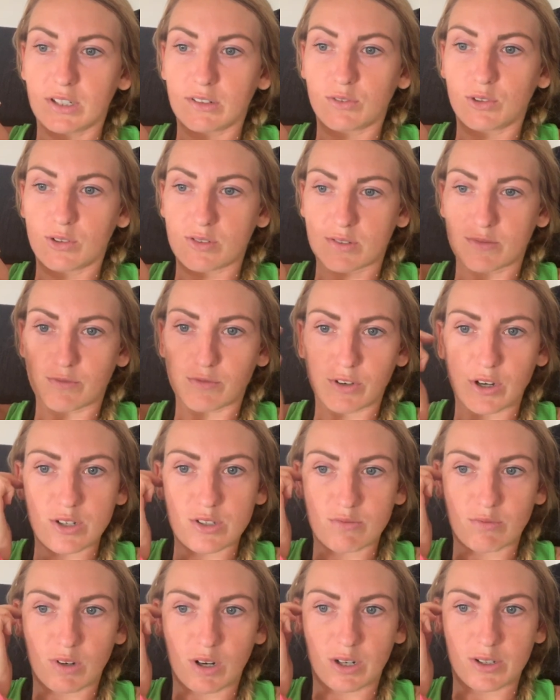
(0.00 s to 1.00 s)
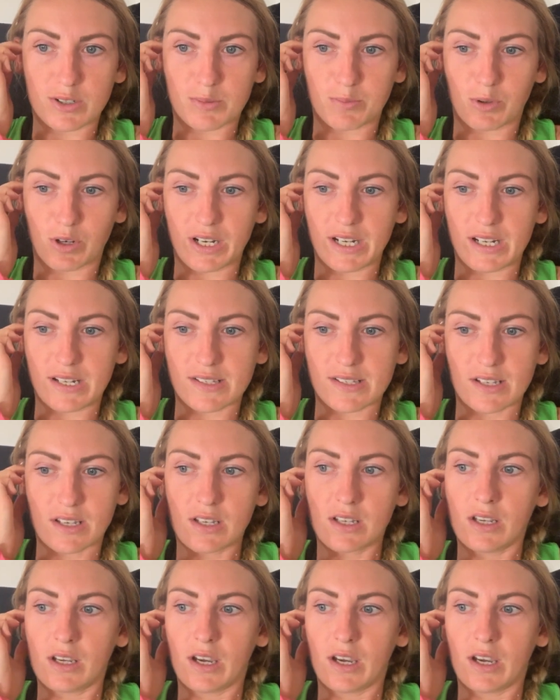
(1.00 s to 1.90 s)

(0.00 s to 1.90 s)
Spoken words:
I've got some frozen raspberries,